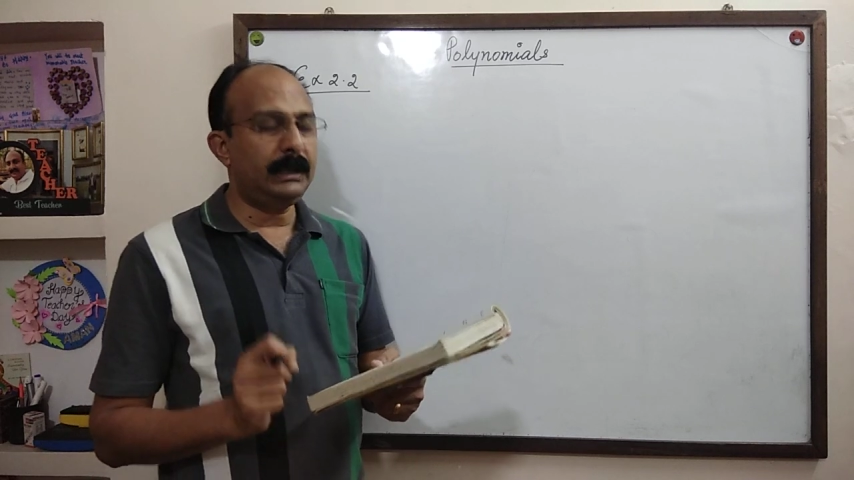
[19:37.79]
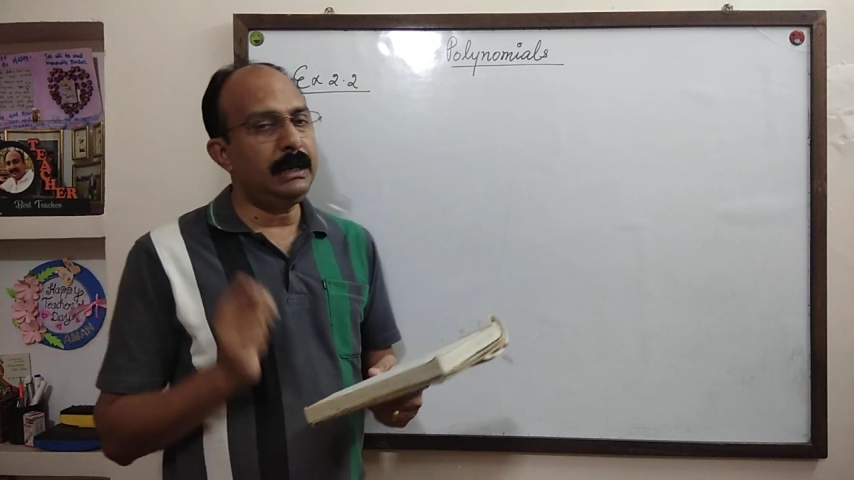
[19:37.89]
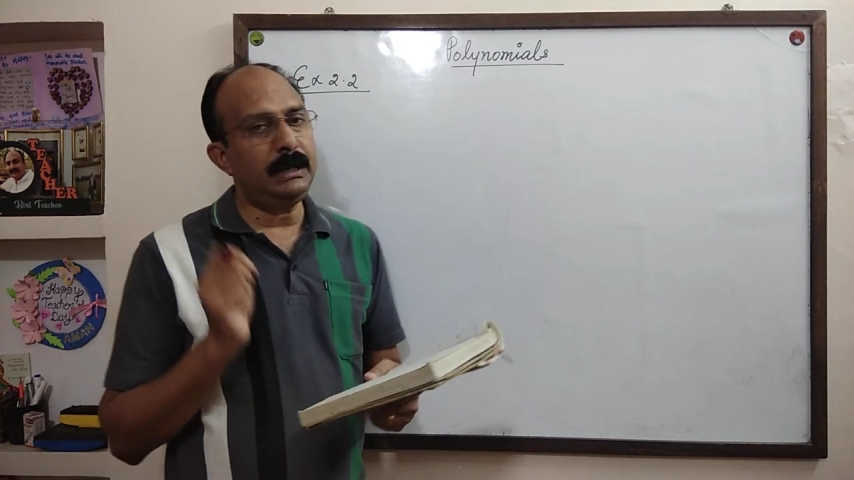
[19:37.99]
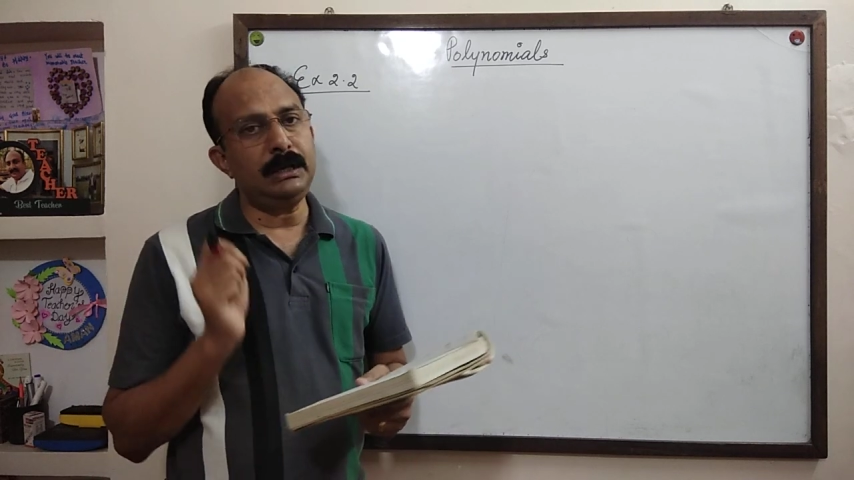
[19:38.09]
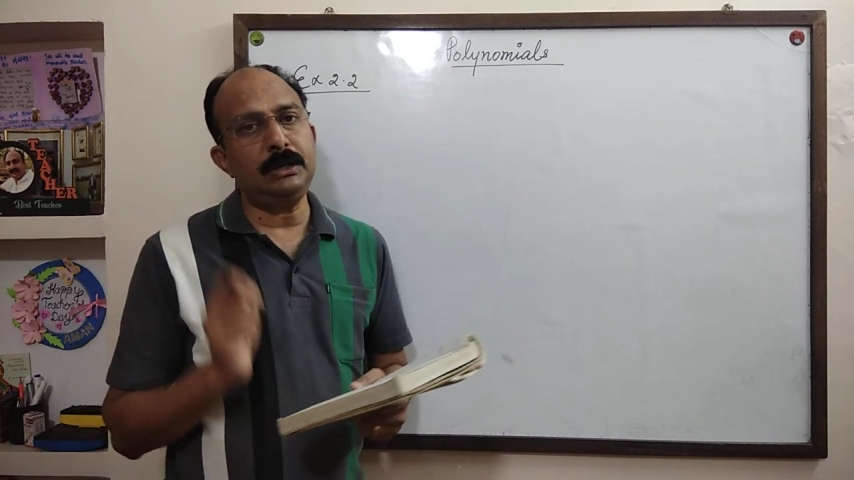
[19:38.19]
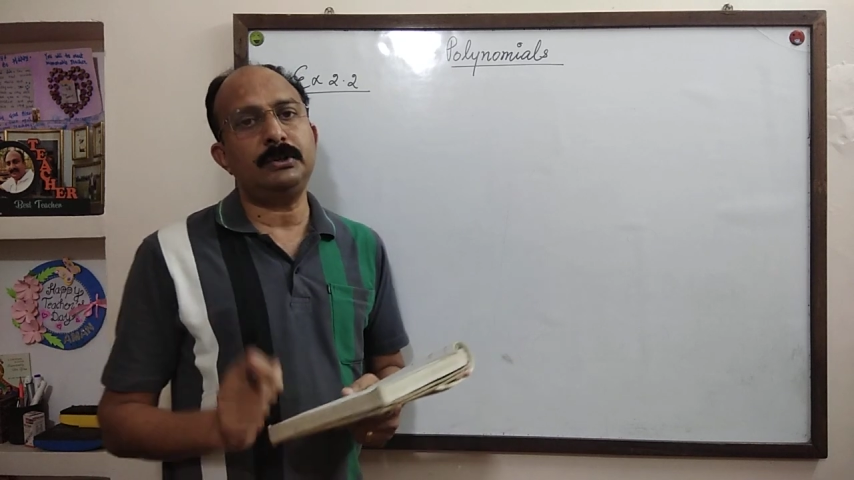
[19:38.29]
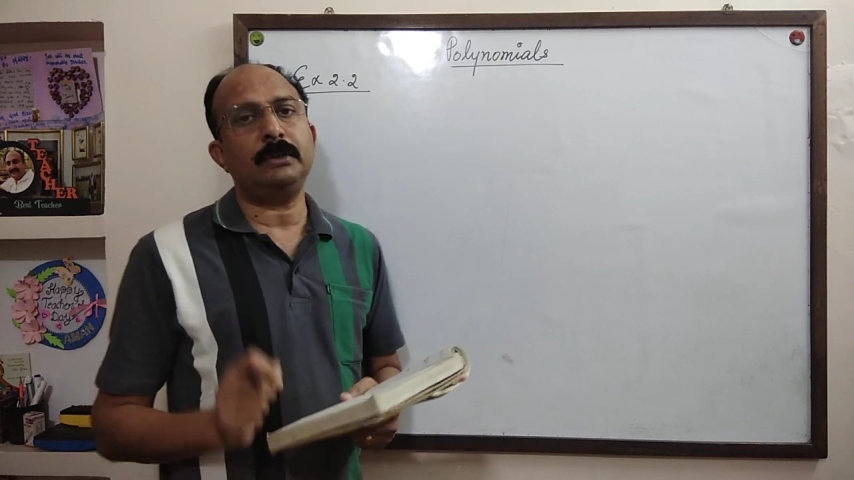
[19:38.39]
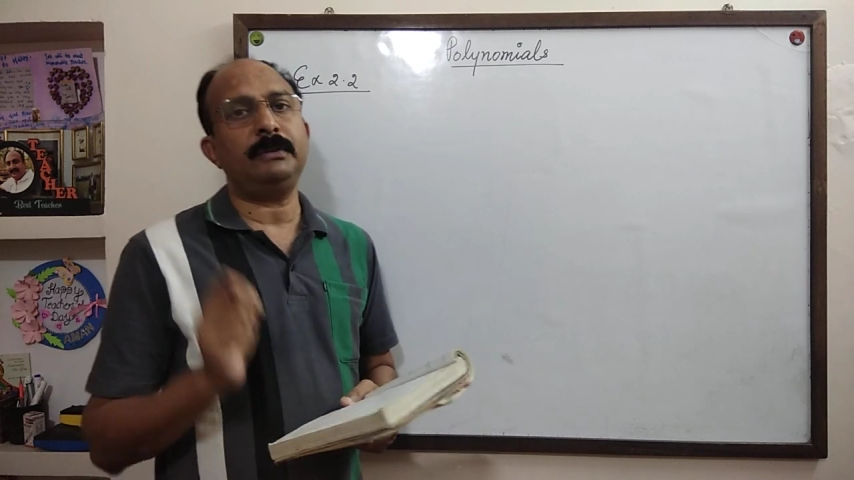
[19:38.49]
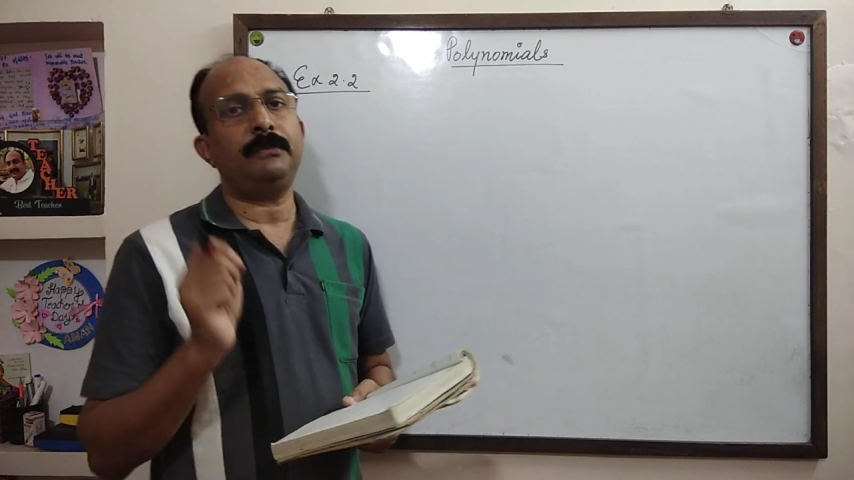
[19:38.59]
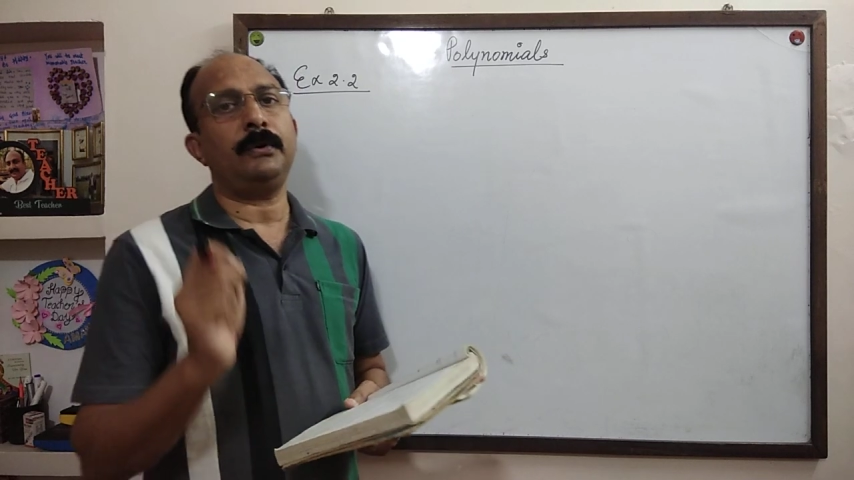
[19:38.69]
in each of
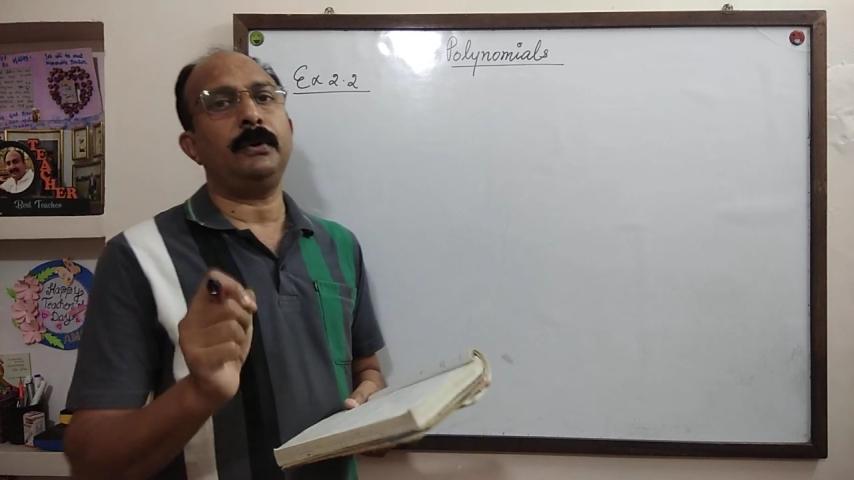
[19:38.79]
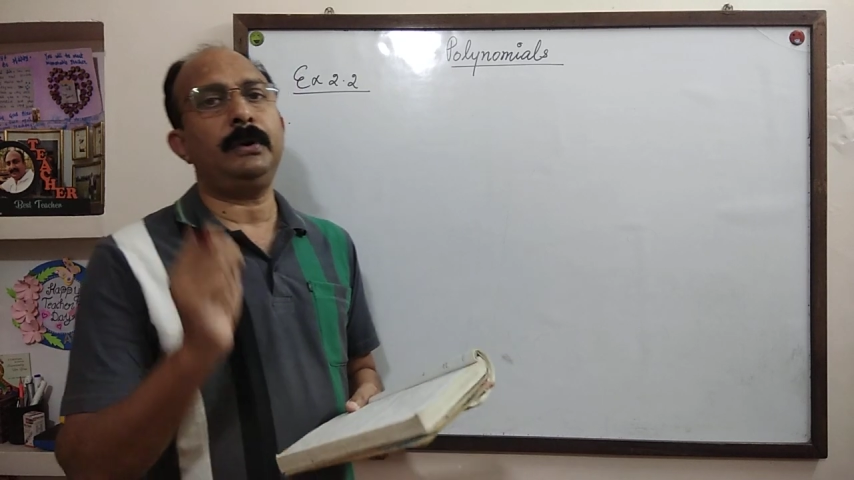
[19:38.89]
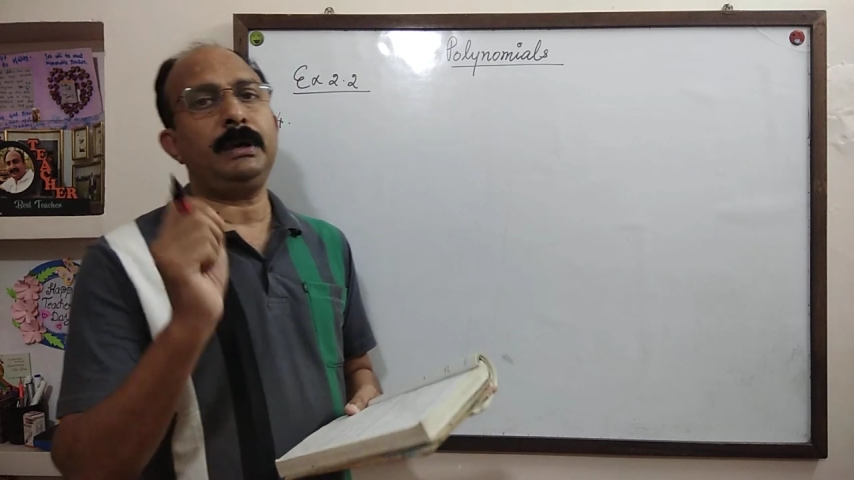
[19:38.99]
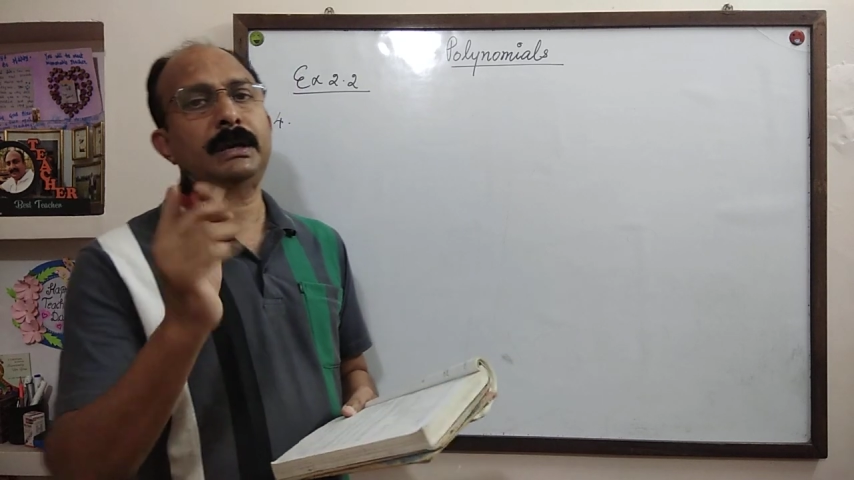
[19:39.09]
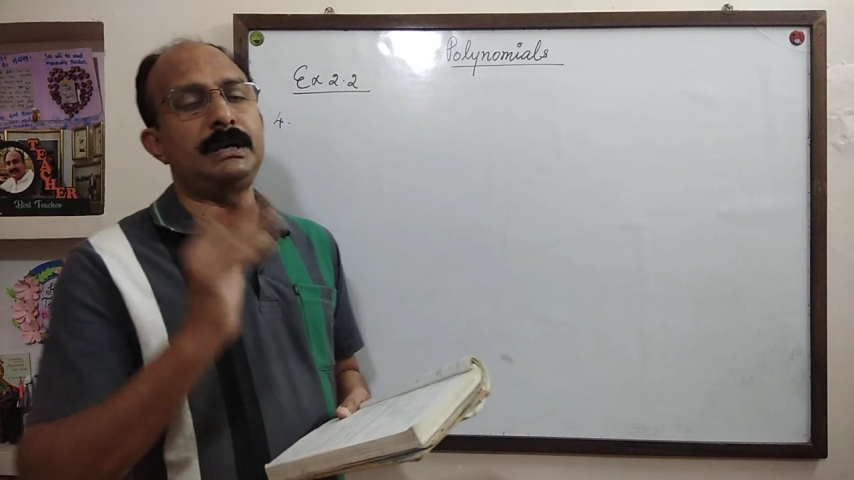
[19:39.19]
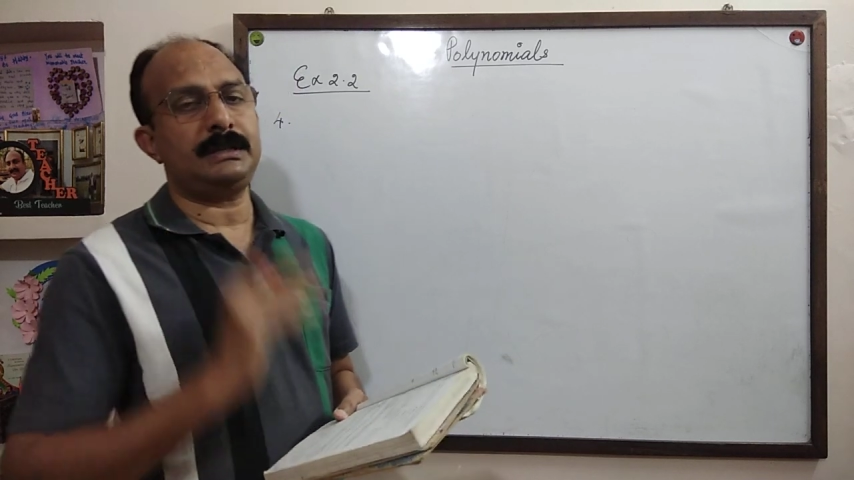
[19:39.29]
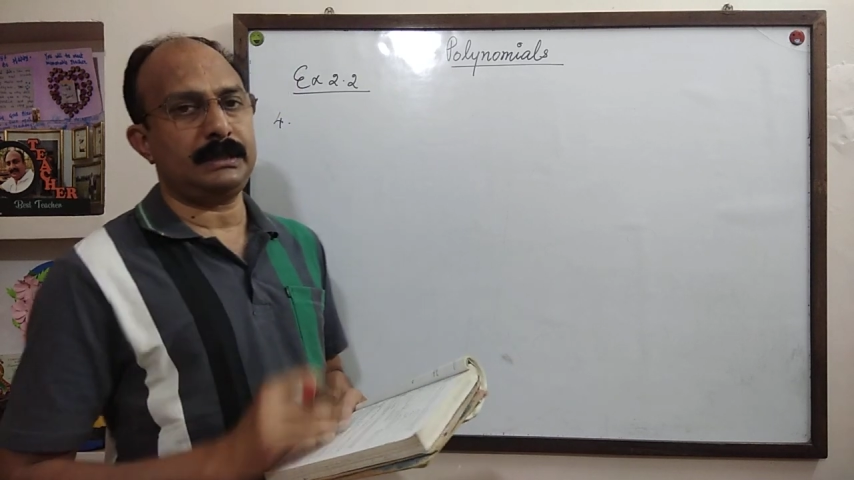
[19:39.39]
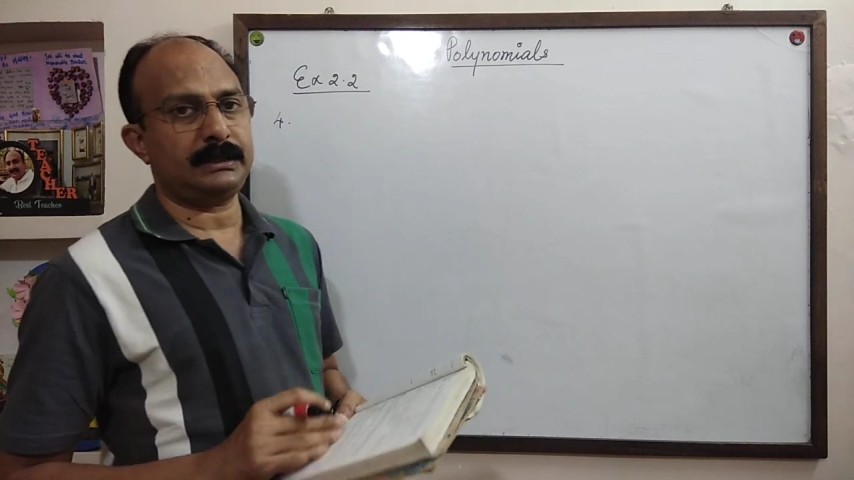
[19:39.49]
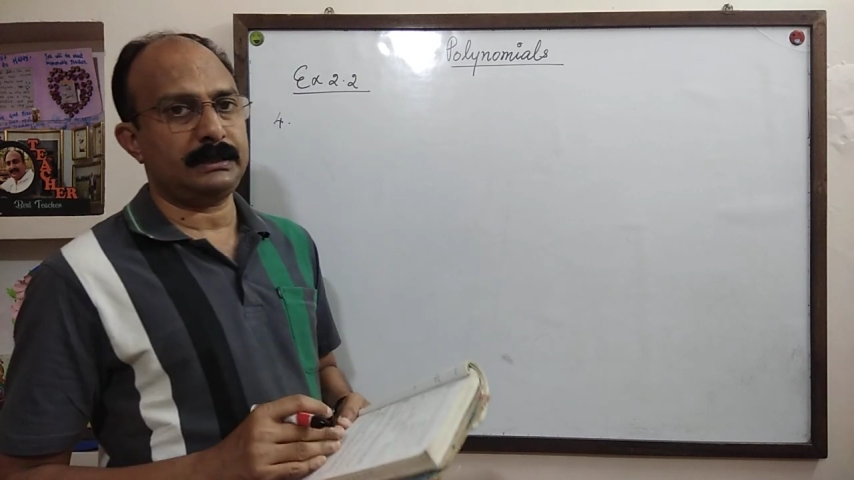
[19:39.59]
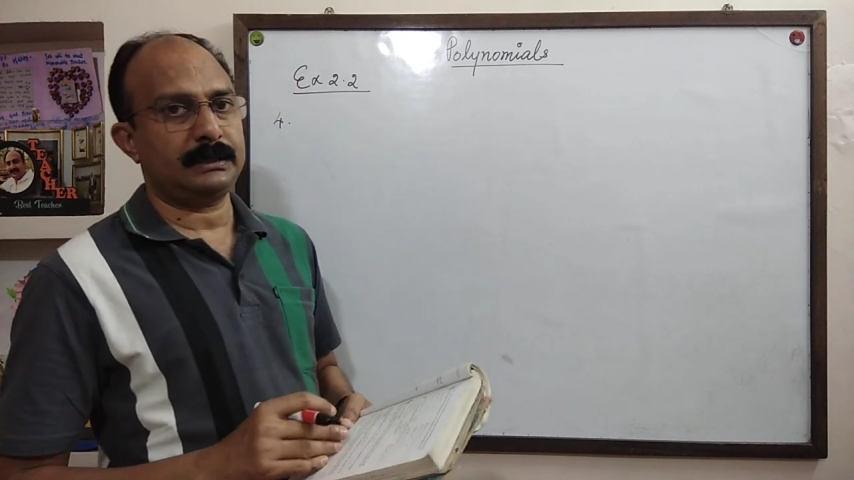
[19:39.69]
the following
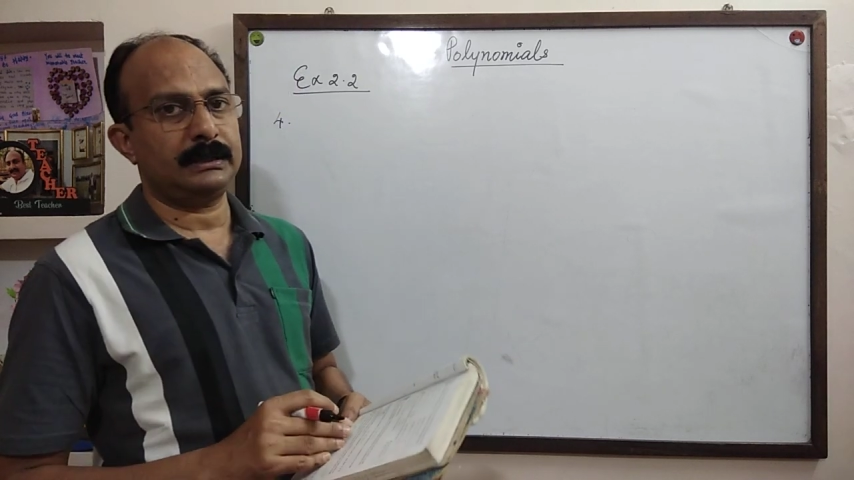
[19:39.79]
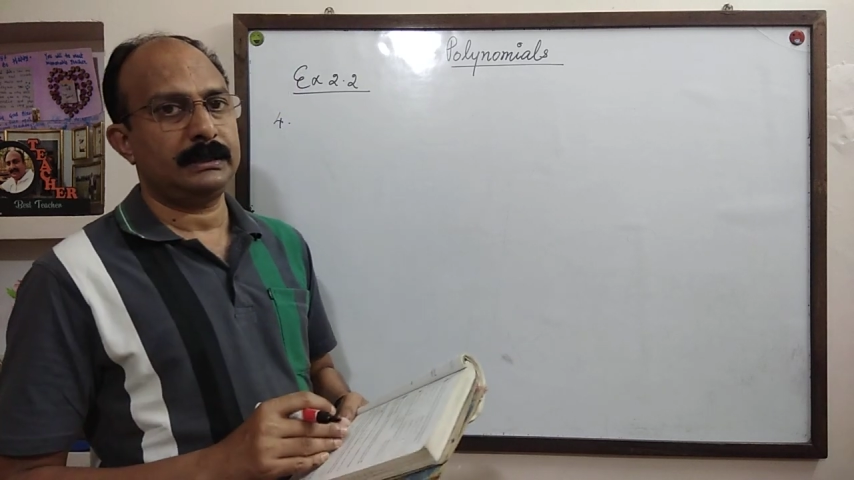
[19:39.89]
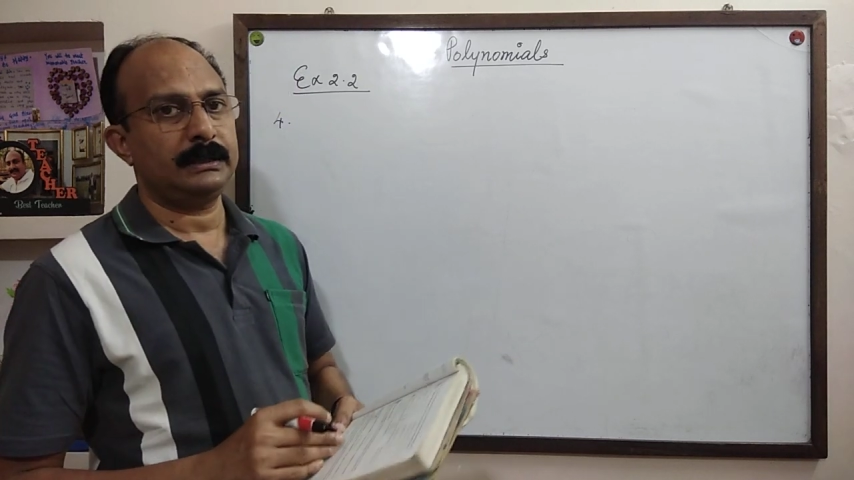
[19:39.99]
cases.